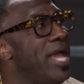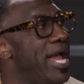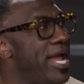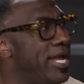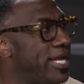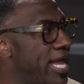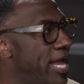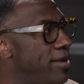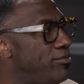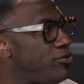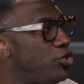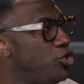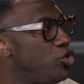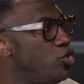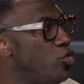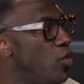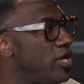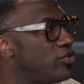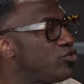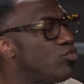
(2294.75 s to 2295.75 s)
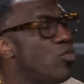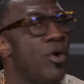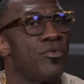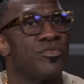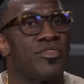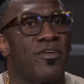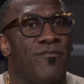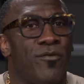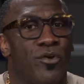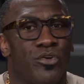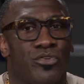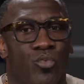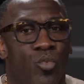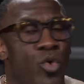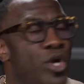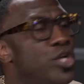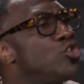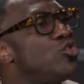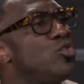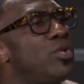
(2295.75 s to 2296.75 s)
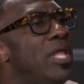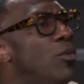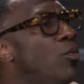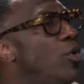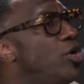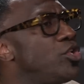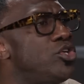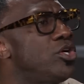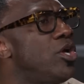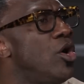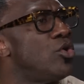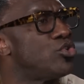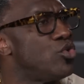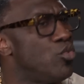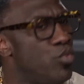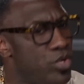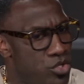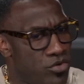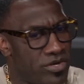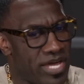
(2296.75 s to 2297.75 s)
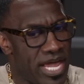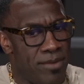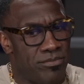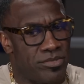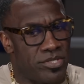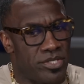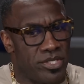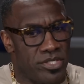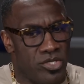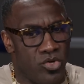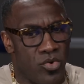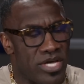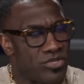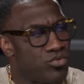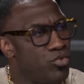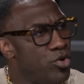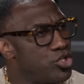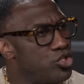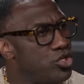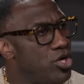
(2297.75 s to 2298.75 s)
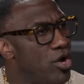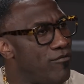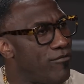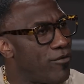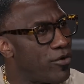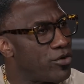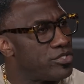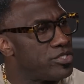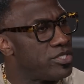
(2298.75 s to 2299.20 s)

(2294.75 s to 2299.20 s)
came to the U S, where was the first? Where did you Where did you go to when you came to the U S? Where did you go first?